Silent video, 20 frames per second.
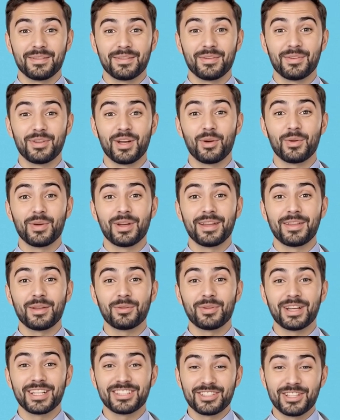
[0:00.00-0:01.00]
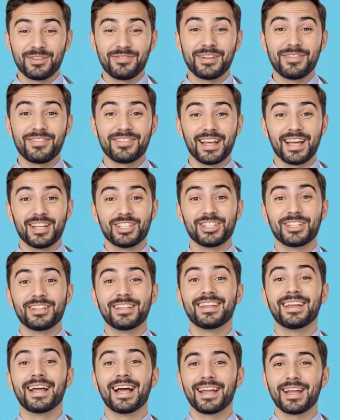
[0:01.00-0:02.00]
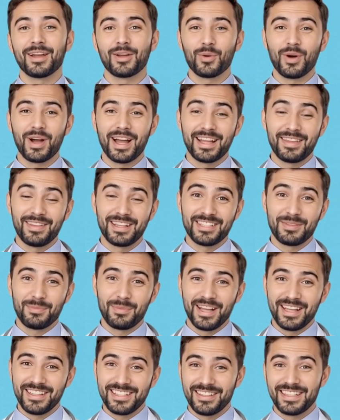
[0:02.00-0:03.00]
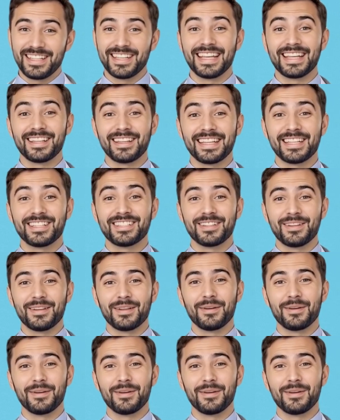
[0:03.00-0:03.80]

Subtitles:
lowering the risk of infections that can quietly spread to the kidneys.